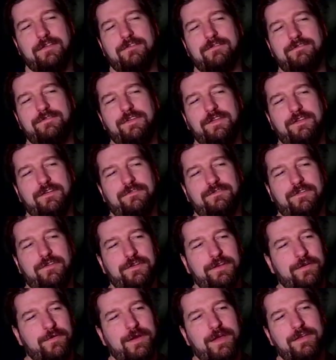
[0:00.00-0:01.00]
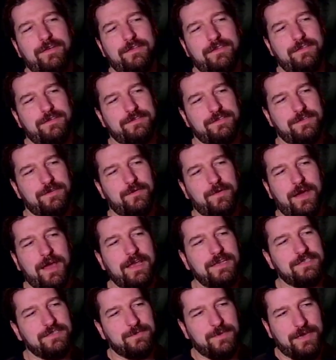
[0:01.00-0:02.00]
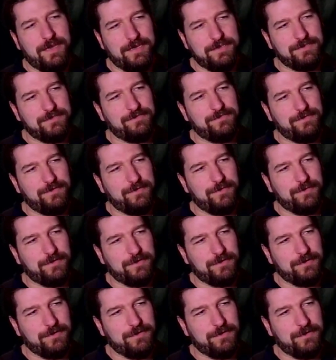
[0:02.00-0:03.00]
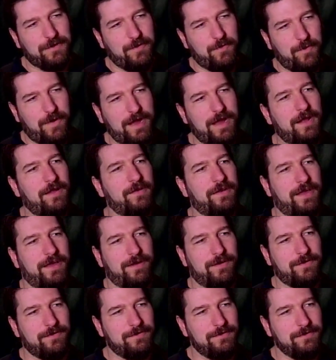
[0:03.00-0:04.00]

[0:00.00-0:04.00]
of, floating around in this UI space for a while now.